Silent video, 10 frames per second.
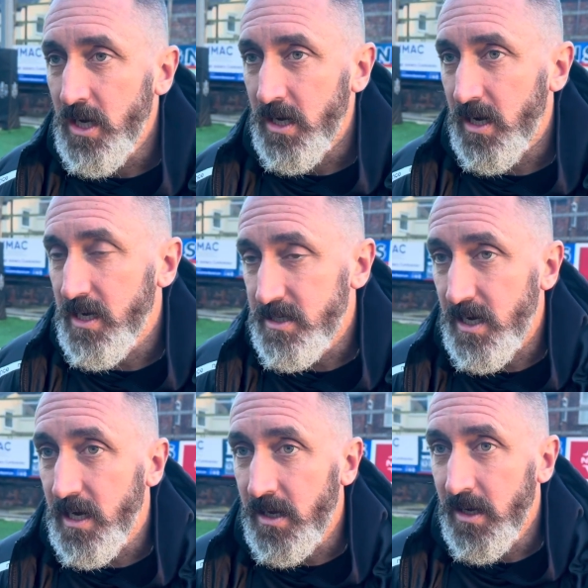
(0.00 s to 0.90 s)
And like you
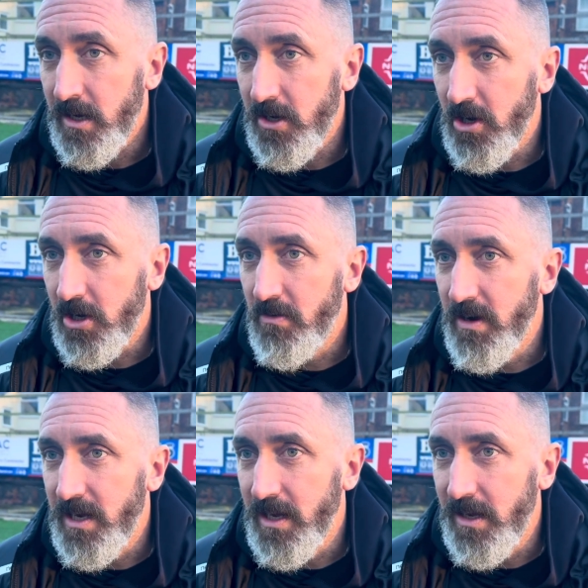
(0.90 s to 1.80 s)
say, you know,
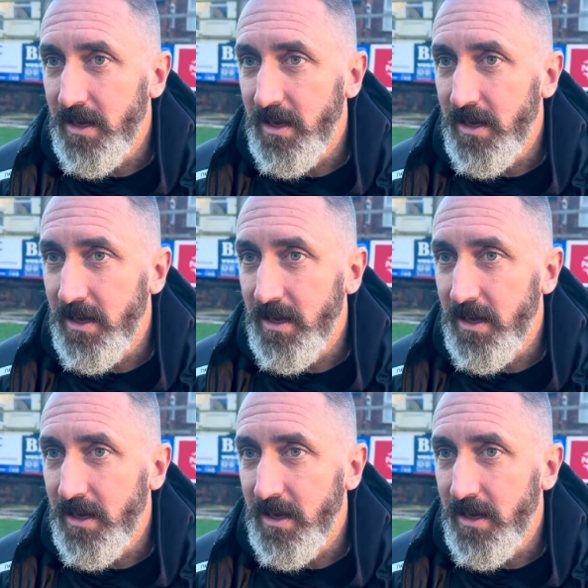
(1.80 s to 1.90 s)
Greeny,